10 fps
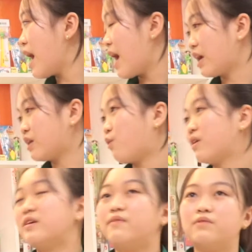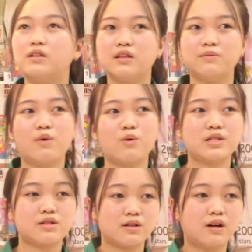And one of the
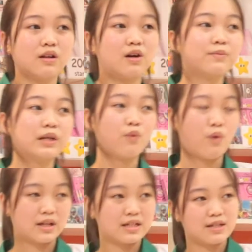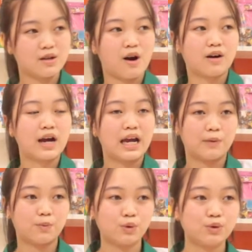most alarming ones are
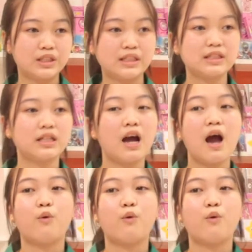air pollution,